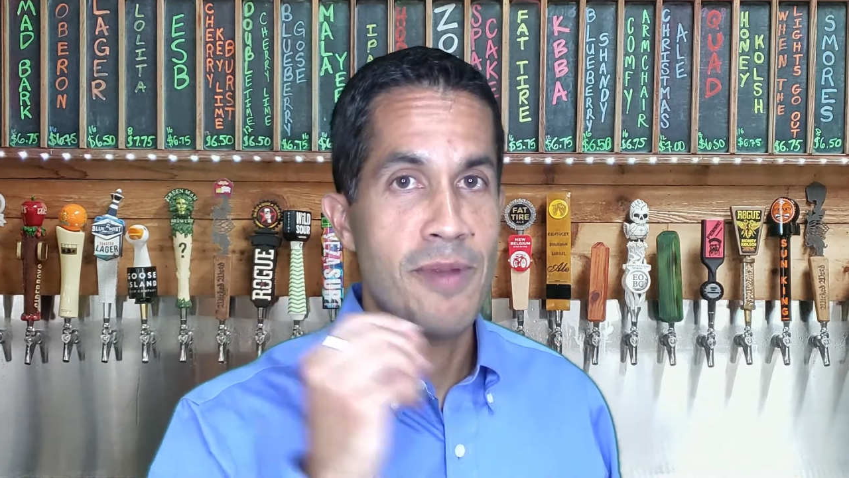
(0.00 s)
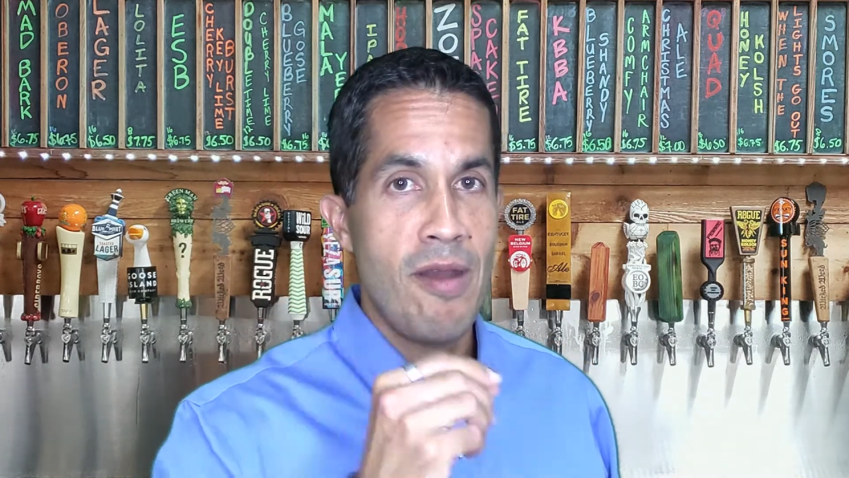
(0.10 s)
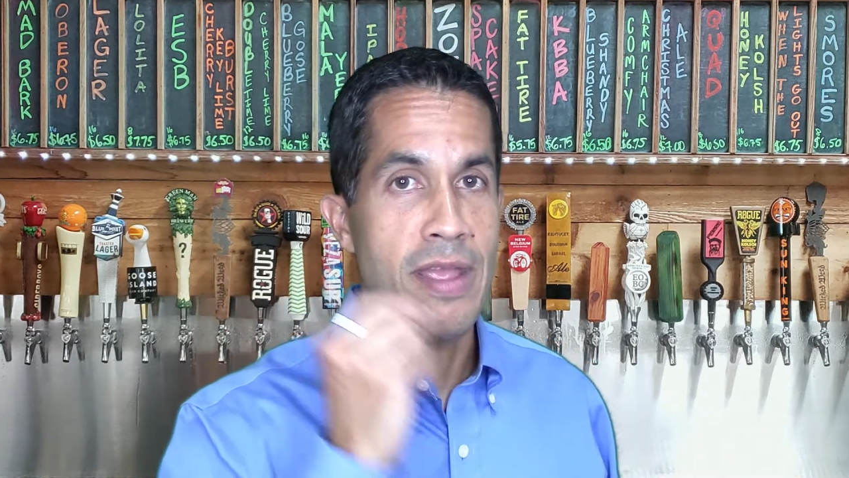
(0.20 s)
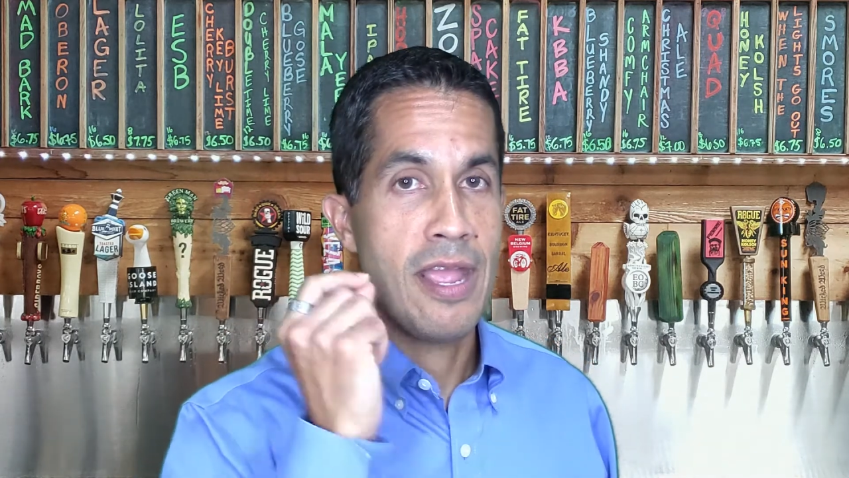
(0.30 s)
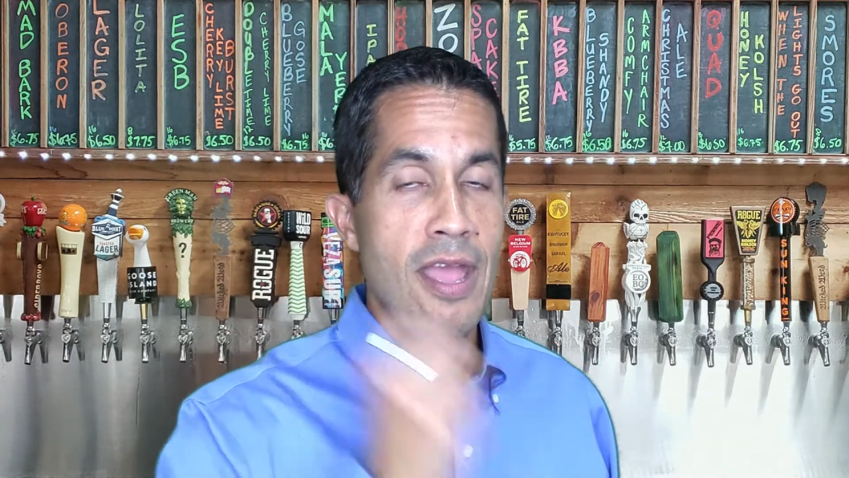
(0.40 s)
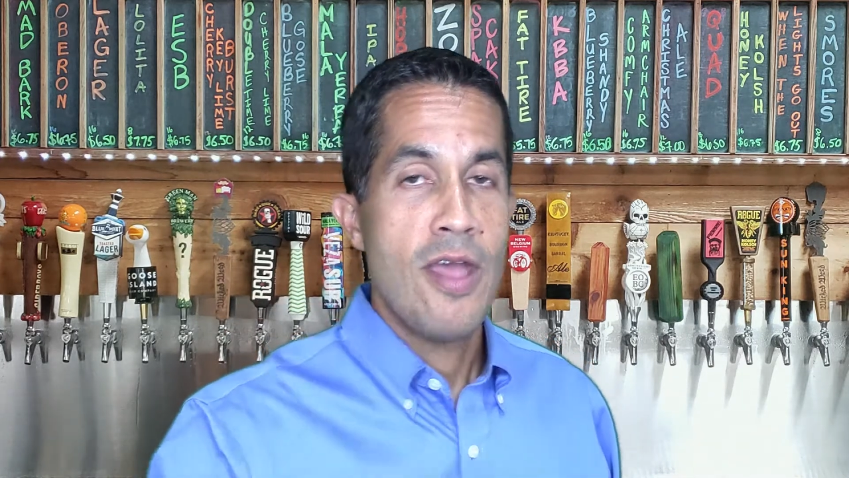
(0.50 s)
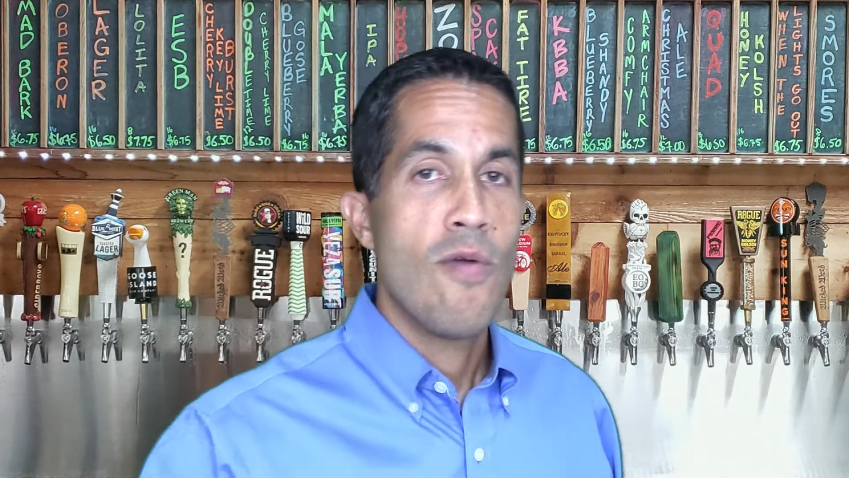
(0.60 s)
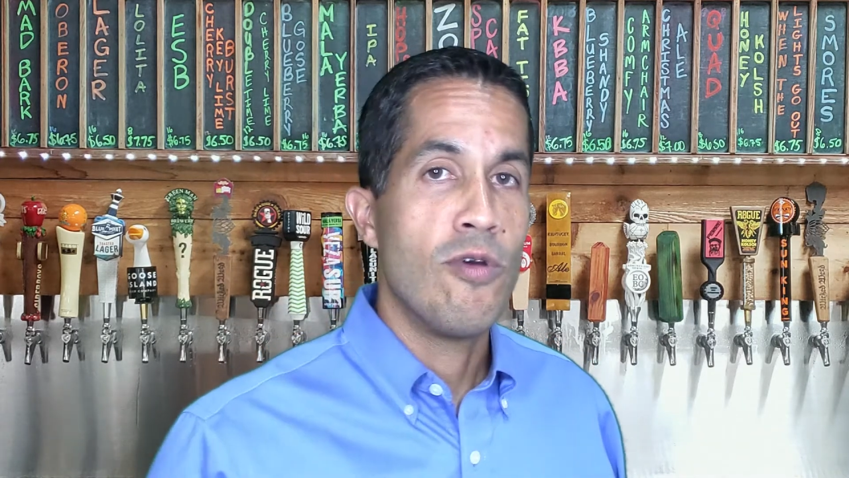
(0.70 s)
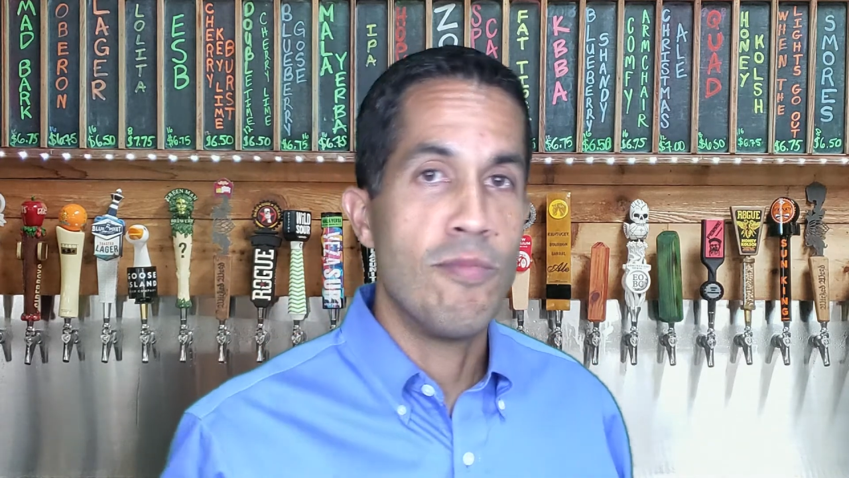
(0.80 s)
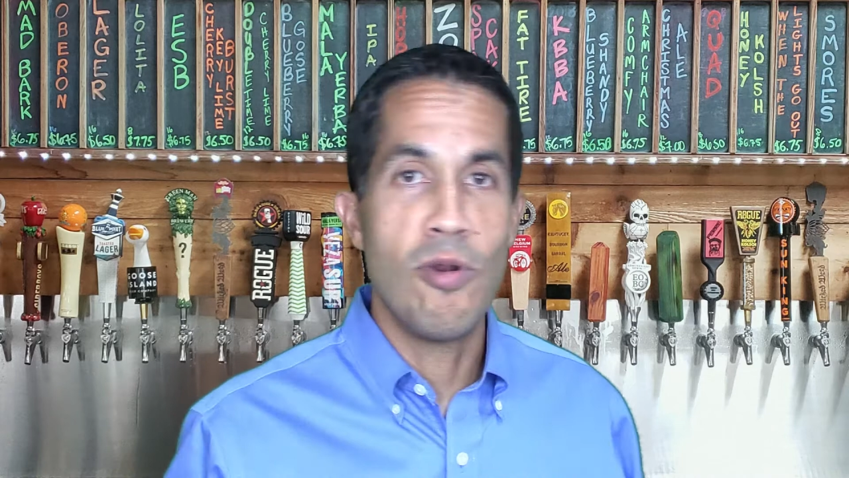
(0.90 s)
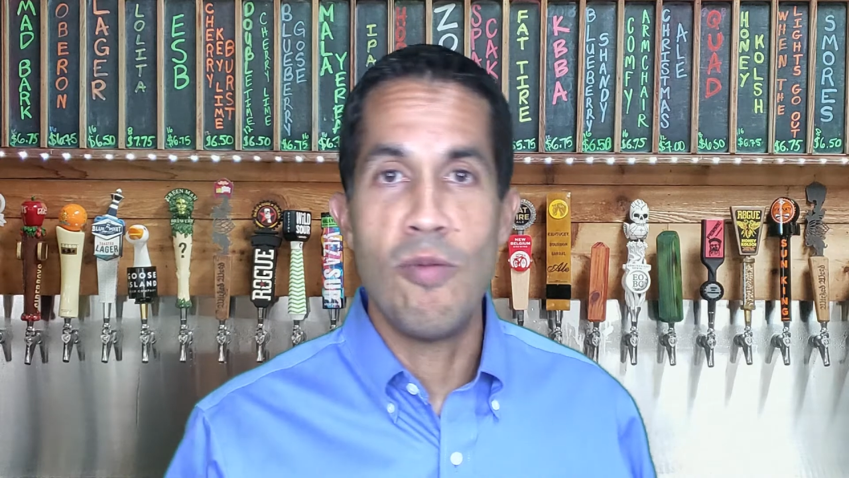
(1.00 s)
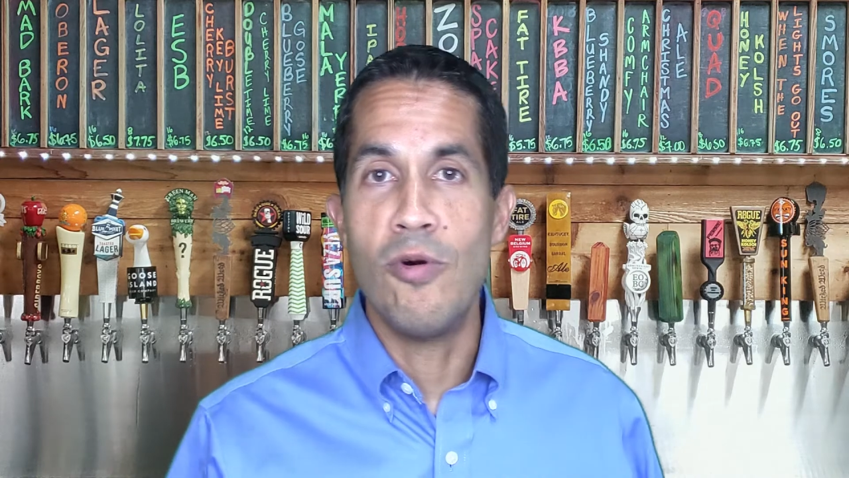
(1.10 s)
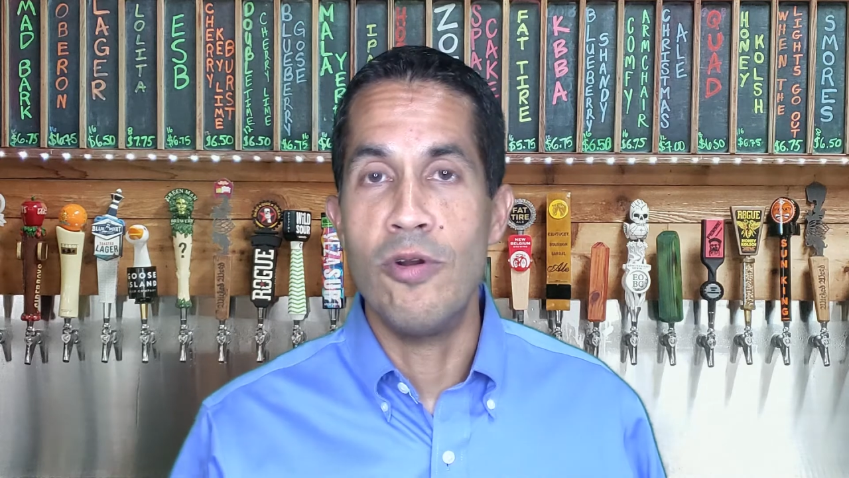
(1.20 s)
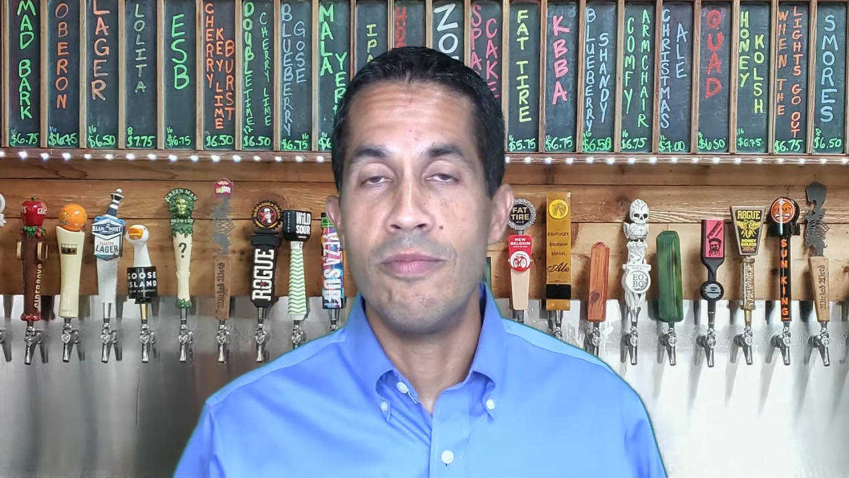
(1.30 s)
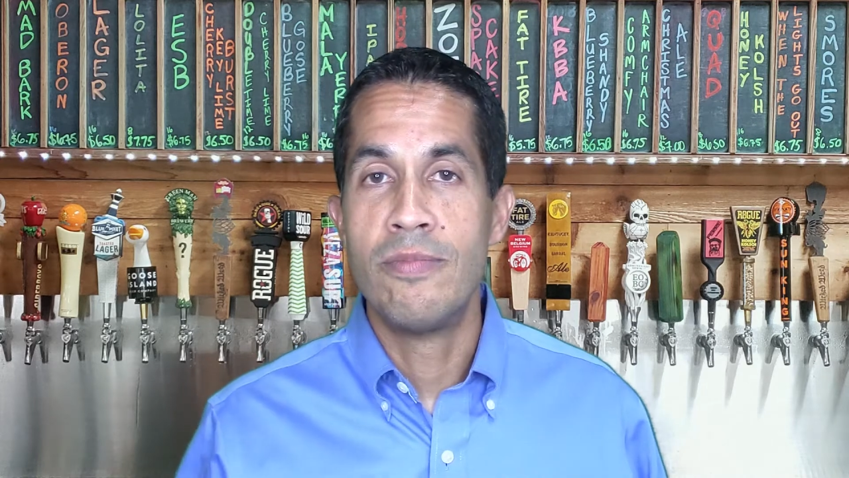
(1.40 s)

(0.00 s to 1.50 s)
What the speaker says: pairing with Blue Moon.